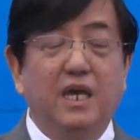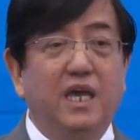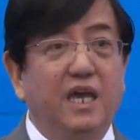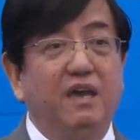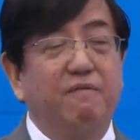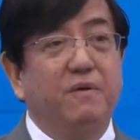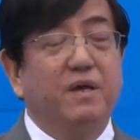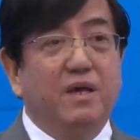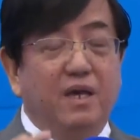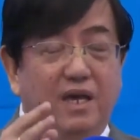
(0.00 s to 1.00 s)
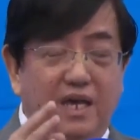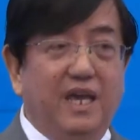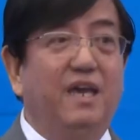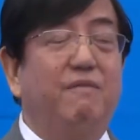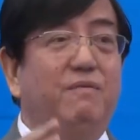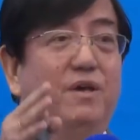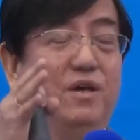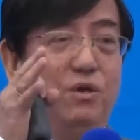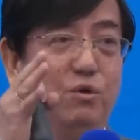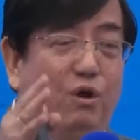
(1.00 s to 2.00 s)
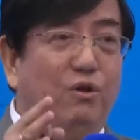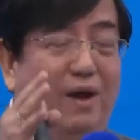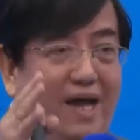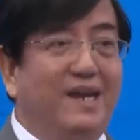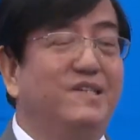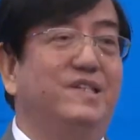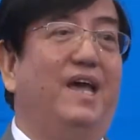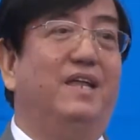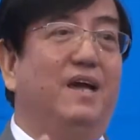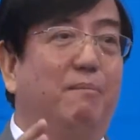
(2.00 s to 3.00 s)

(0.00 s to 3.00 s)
Yes. If you don't understand